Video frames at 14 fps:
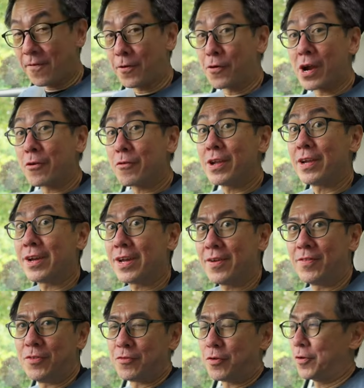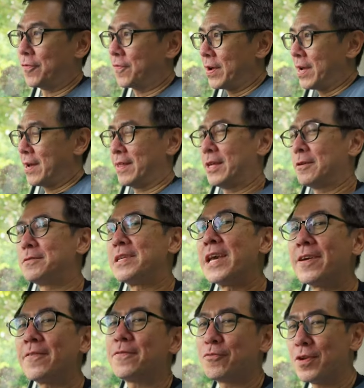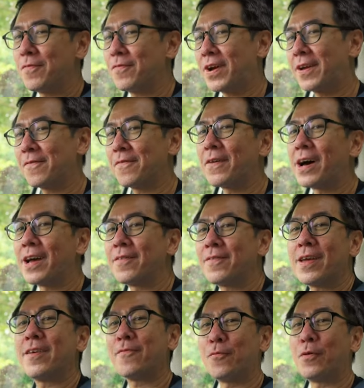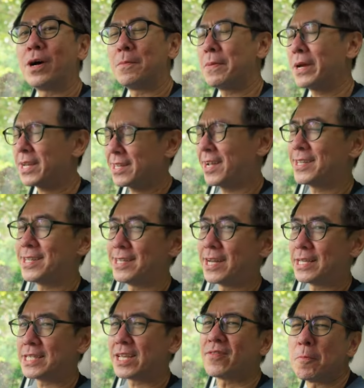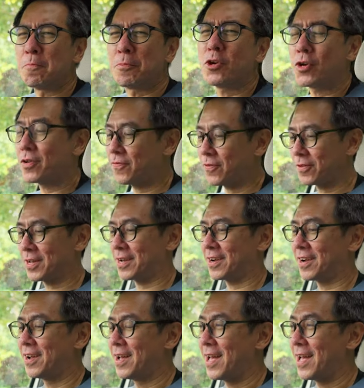Ferrari I ever drove. That was the F355 F1 back in 1997. Beautiful car.